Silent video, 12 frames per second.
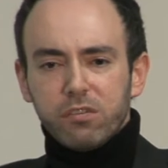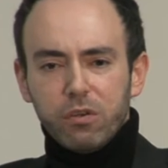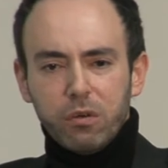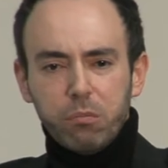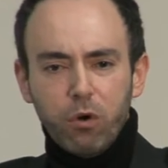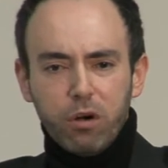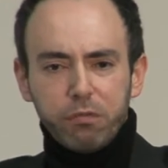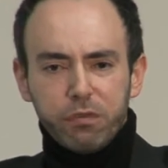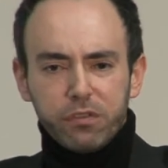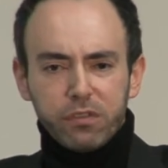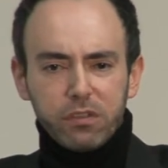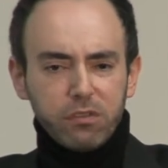and so
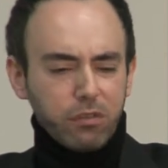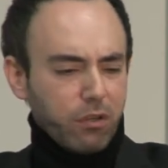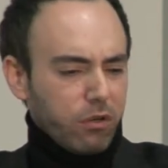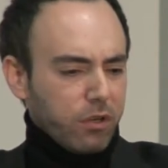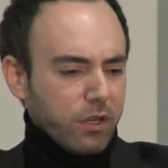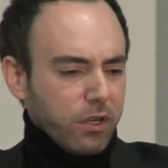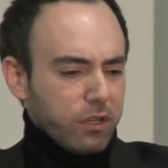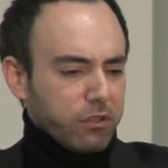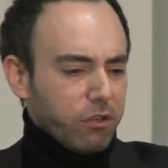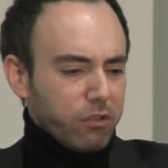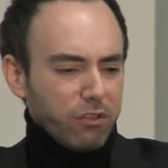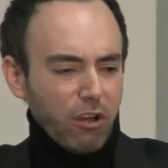amorphous, and so you
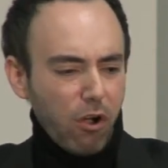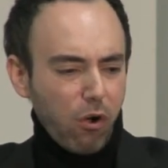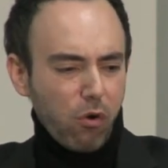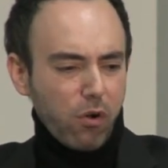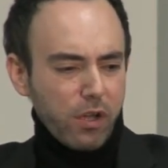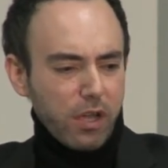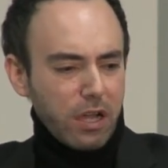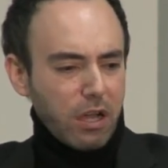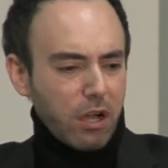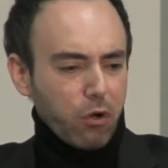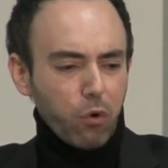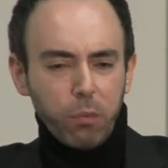don't know
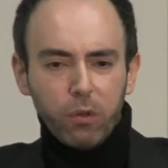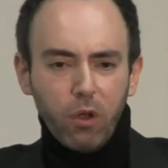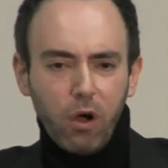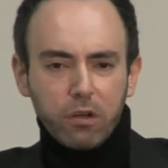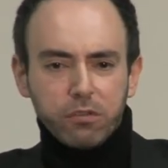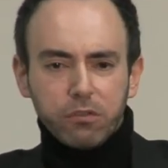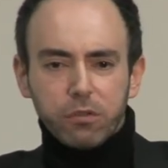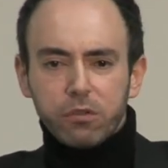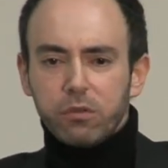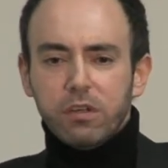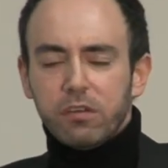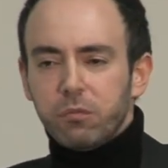who belongs to it,
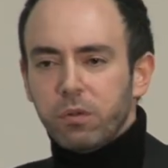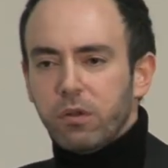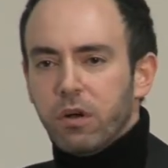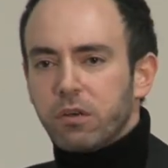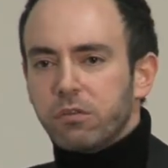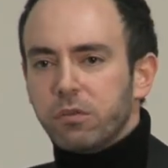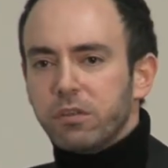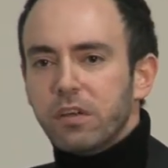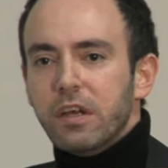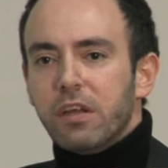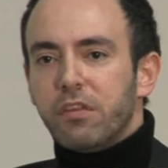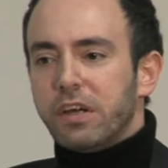who doesn't belong to it,
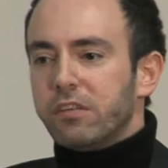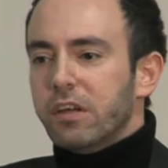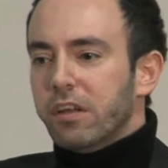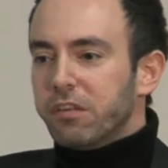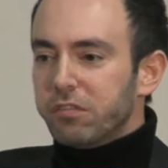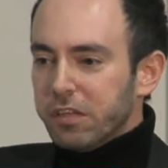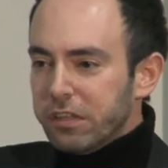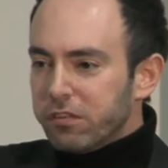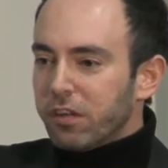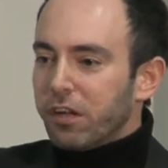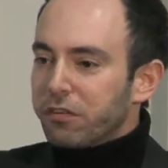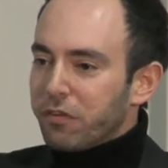that this
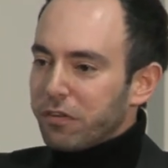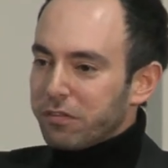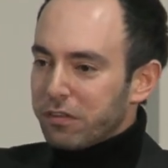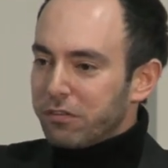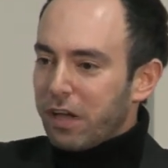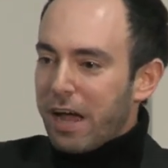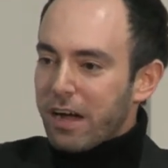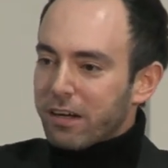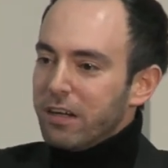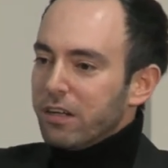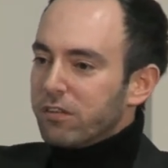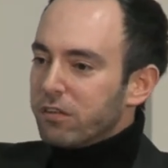insult, this
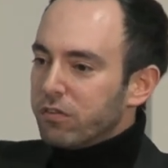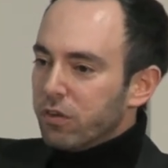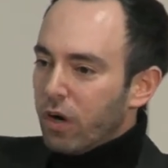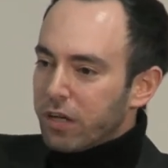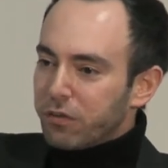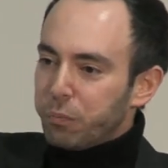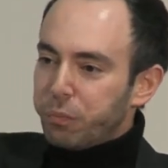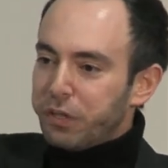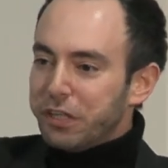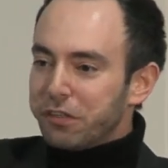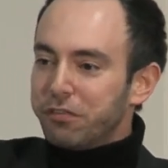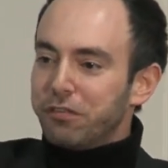attack, does not
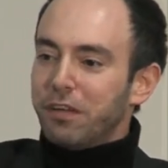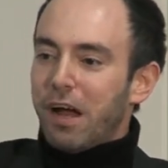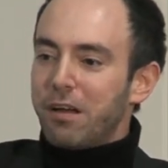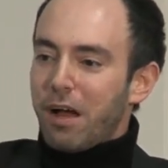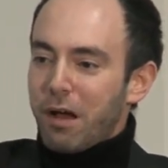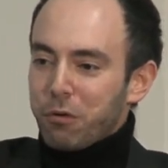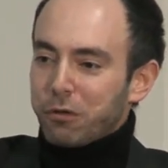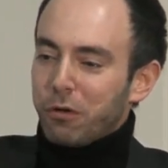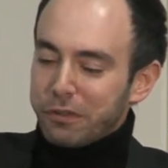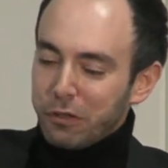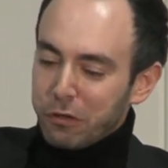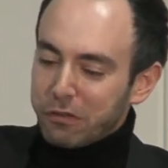pierce, I would
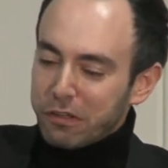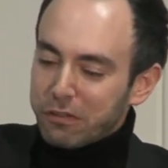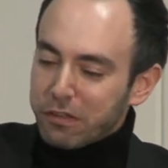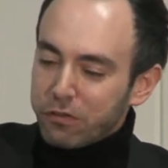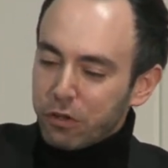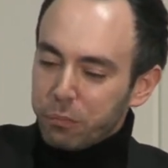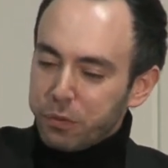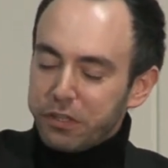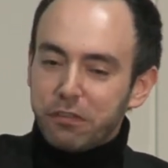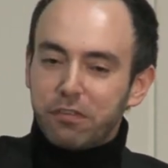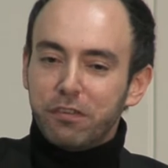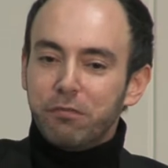call it, you know, does not
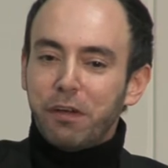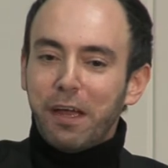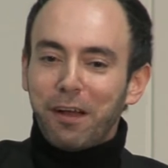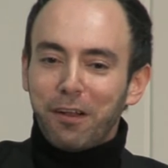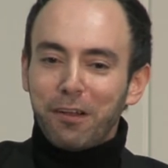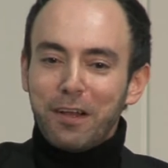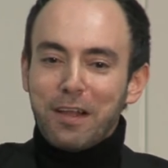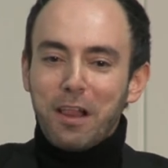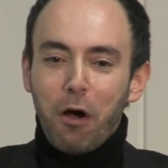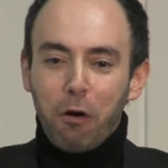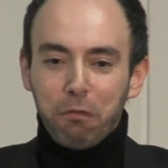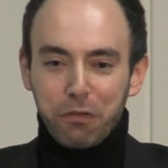pierce the veil
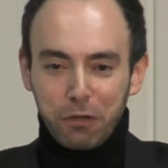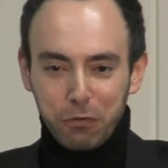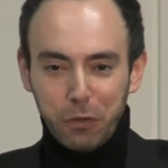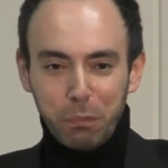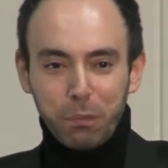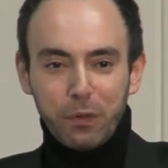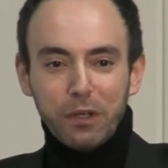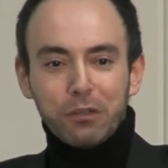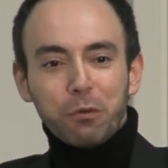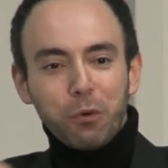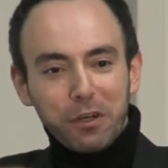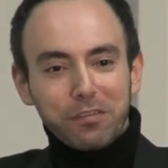of the group
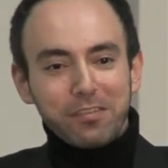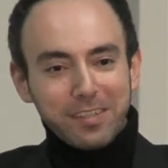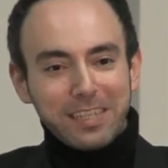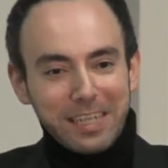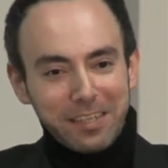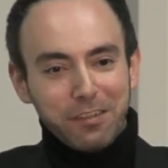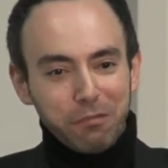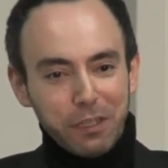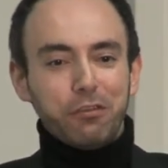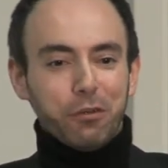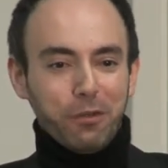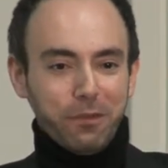towards the
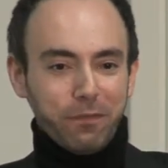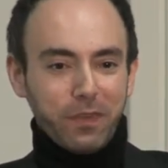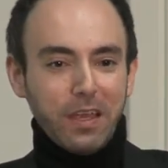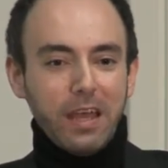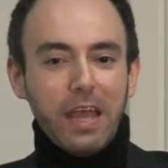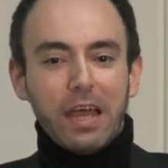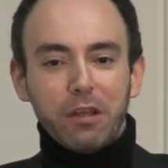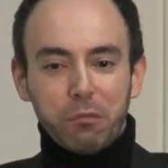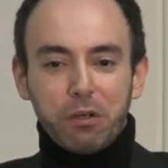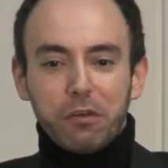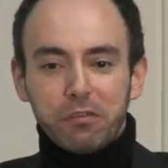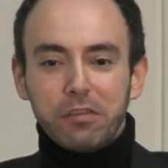individual. And
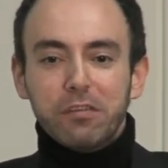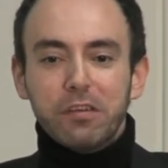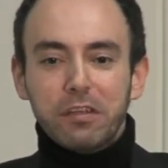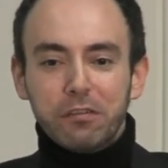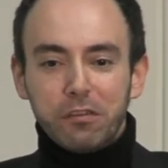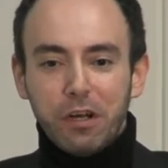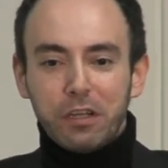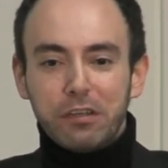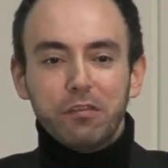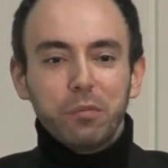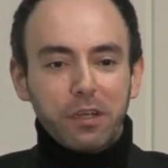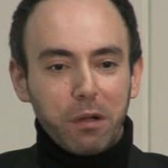because it
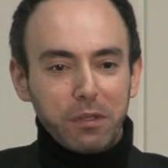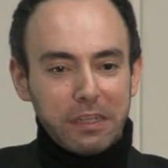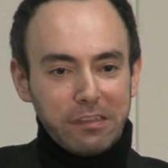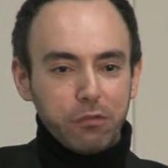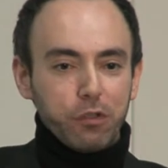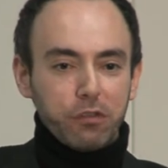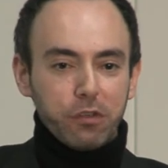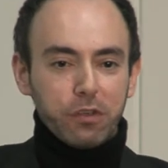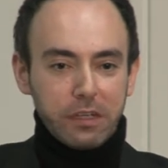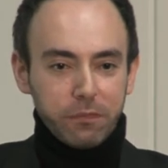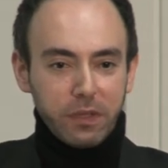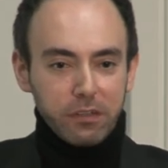doesn't become an
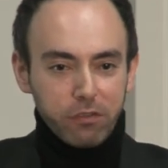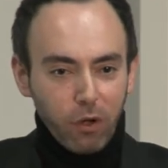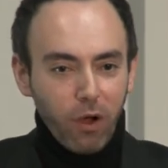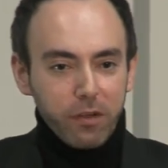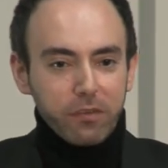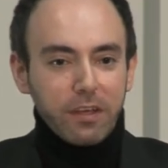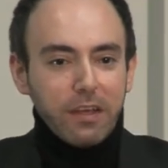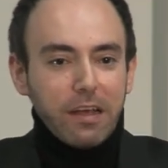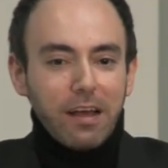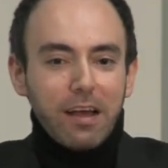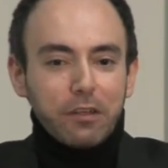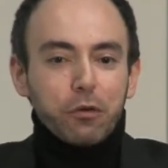individual assault,
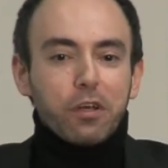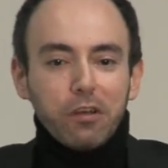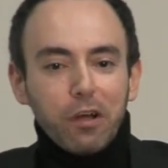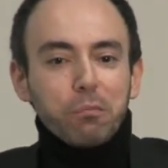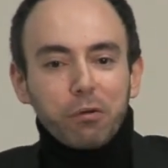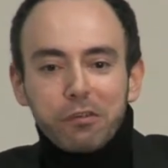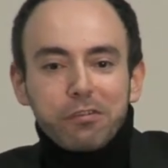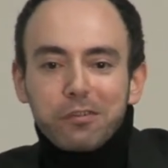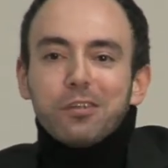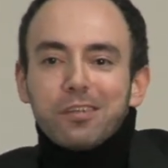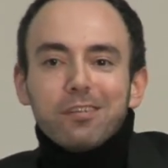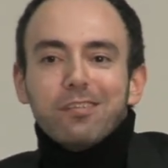you cannot
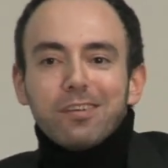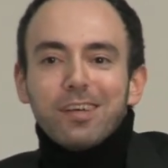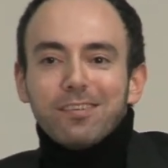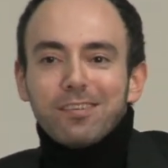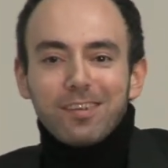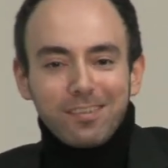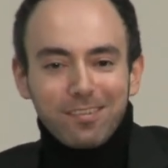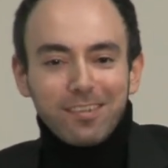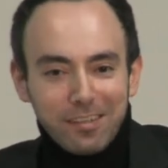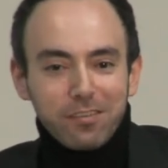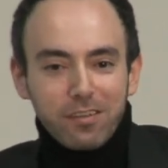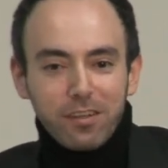persecute it as an
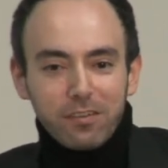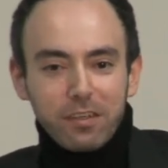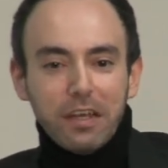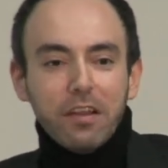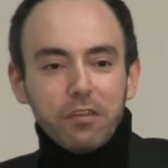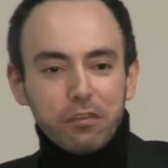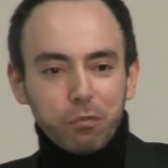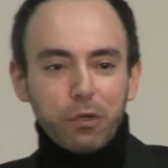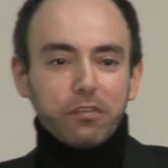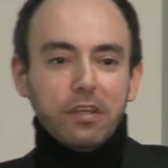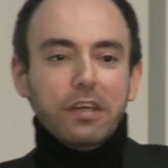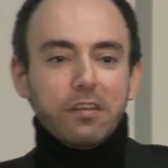insult. This
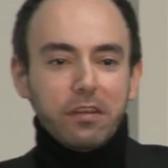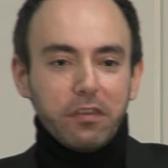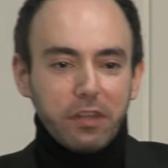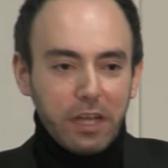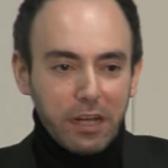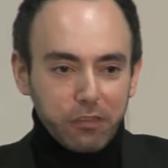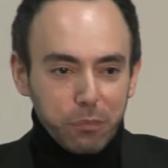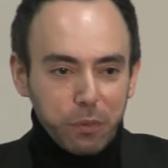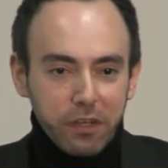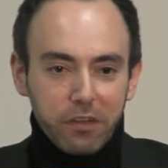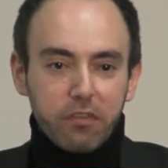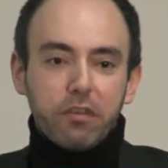was the
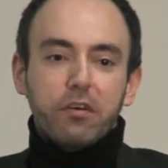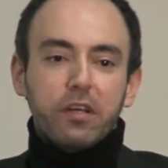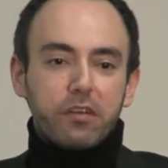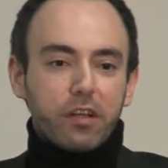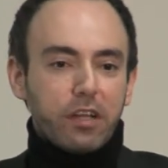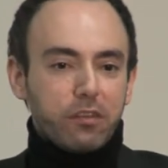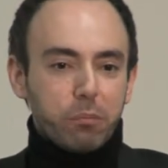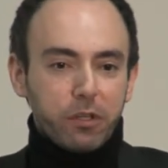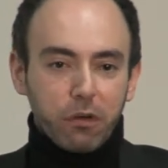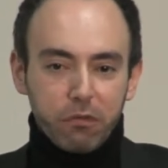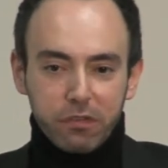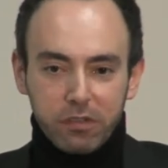theoretical
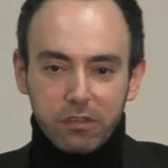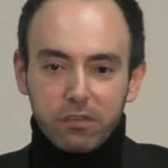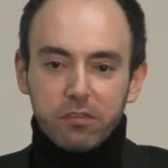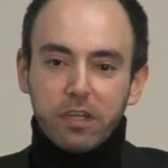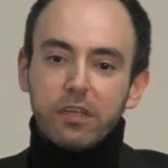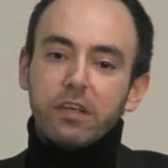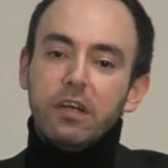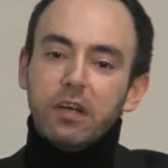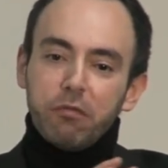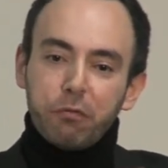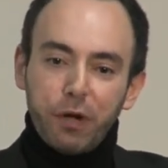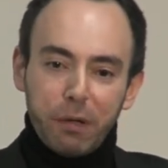underpinning of this understanding
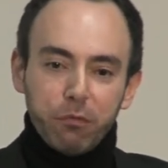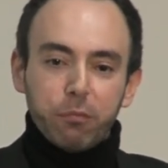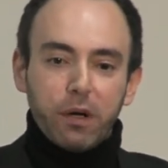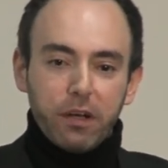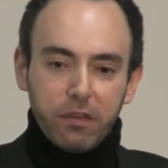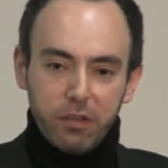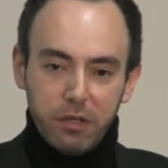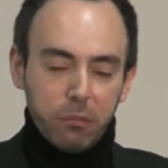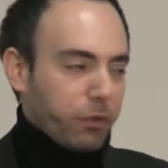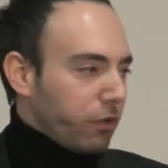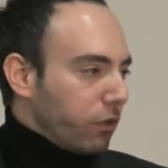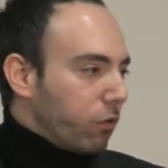framed by the
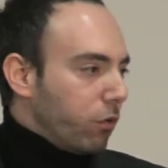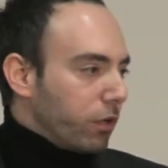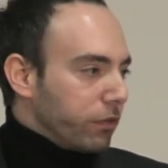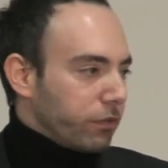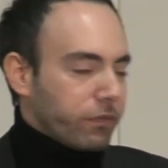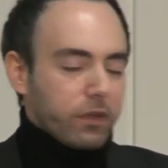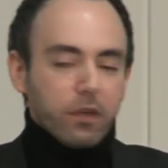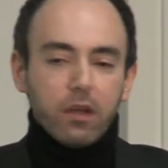imperial court.